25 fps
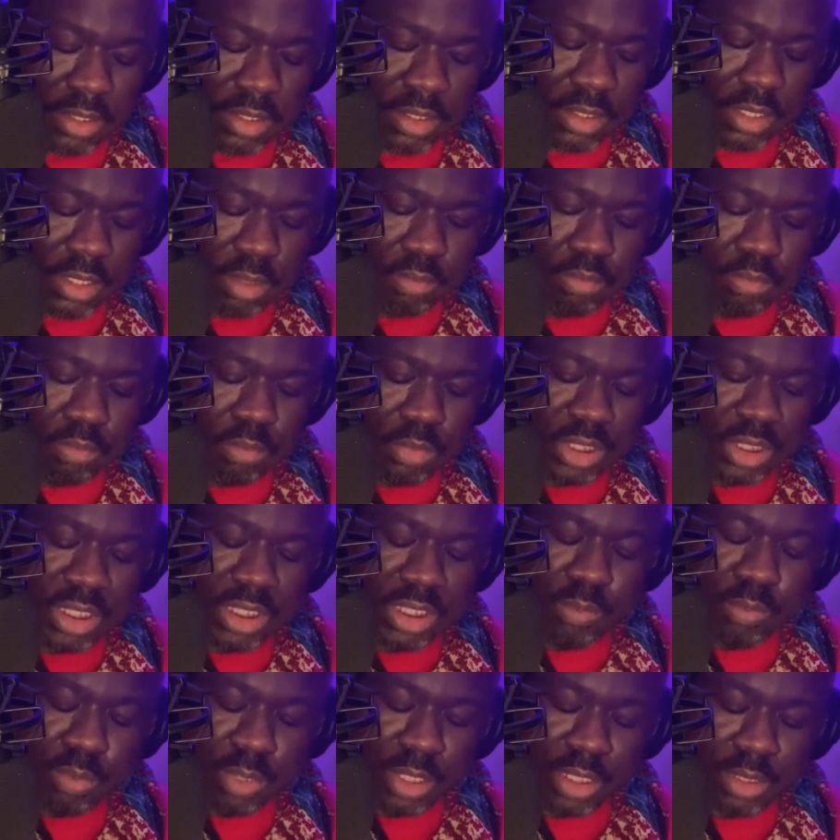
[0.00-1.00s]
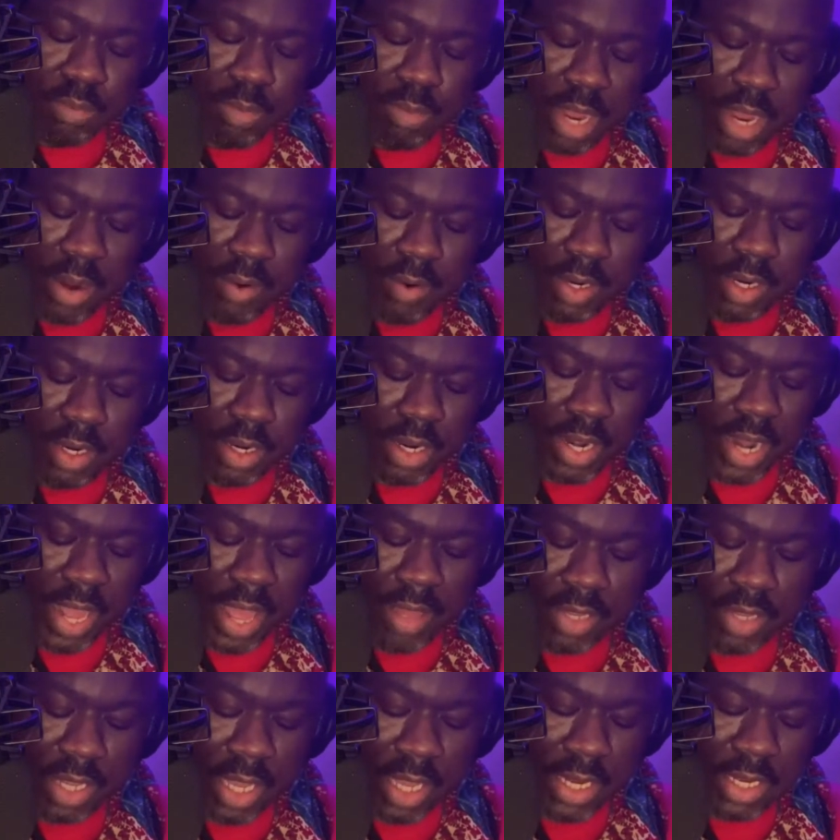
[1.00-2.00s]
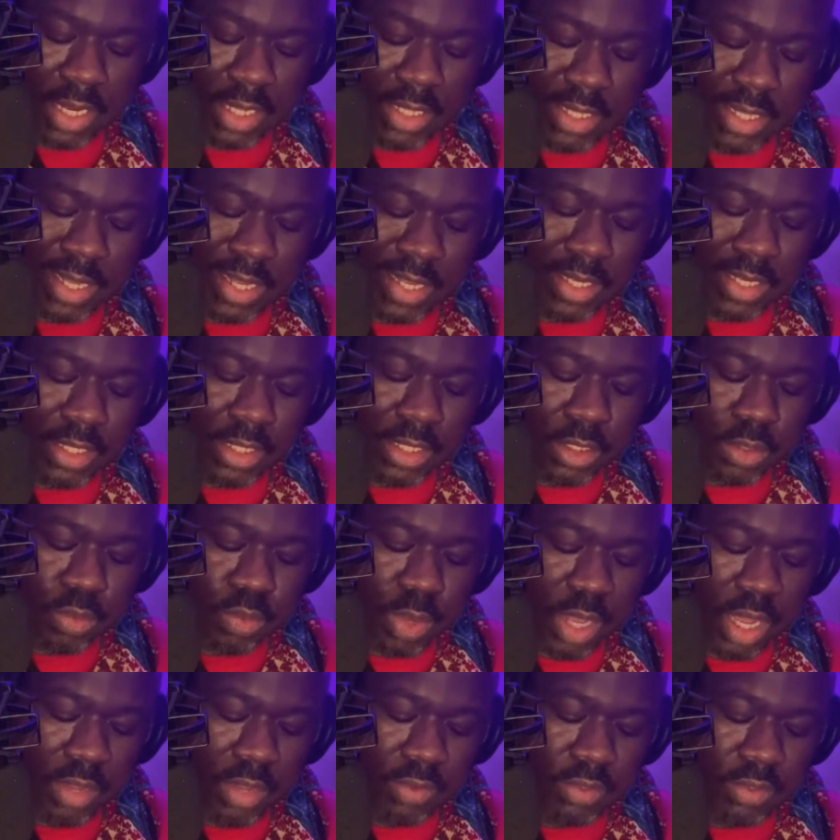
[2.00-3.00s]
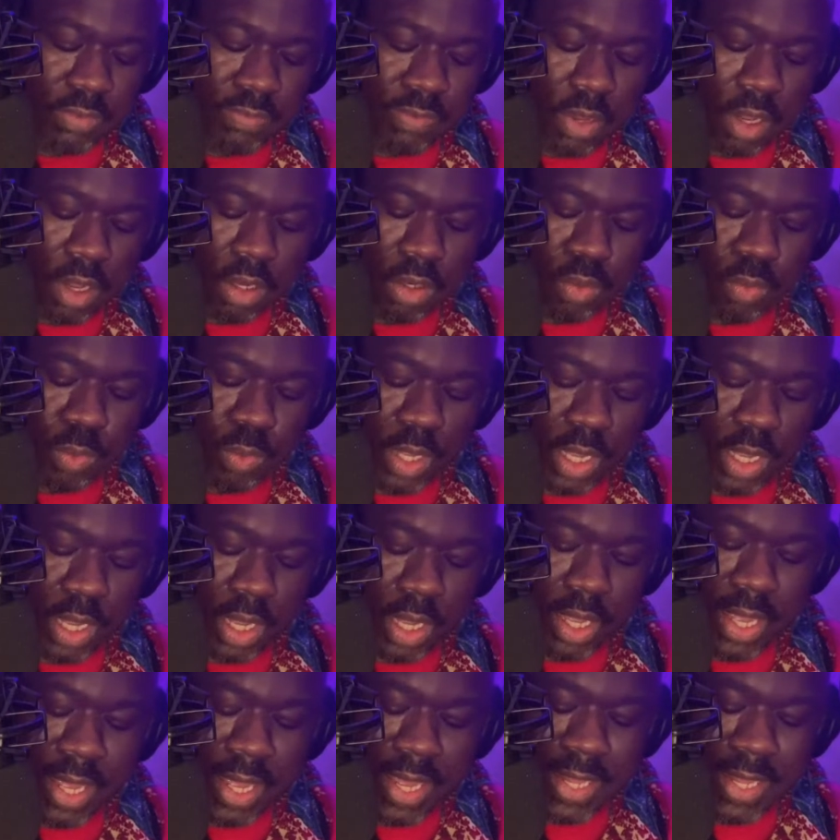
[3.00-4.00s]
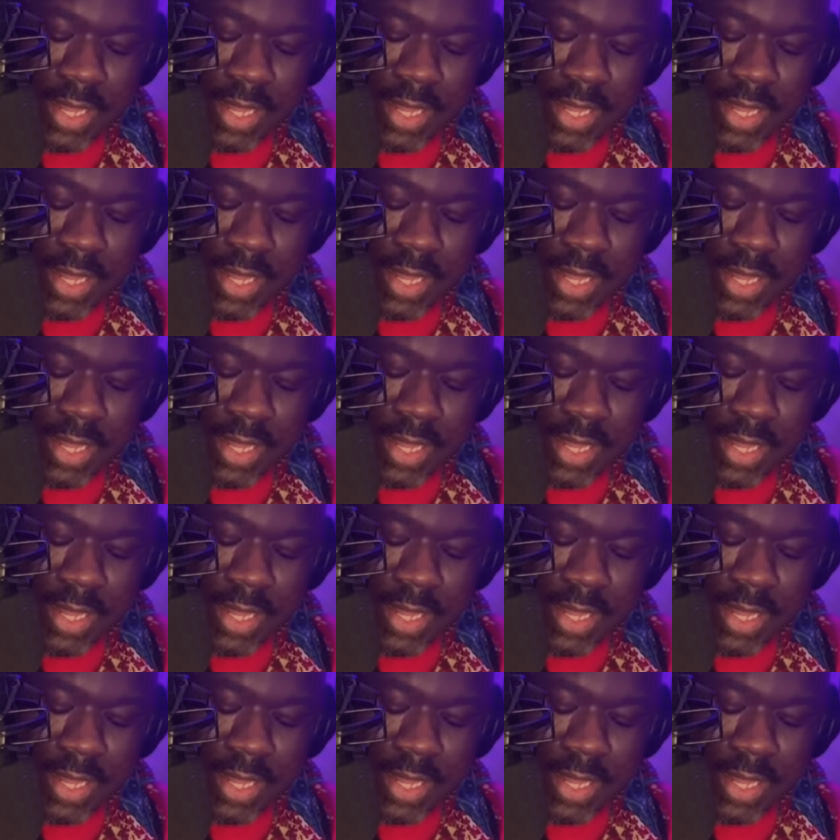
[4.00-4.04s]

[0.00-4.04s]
some shipless mariner navigating the endless waves of ennui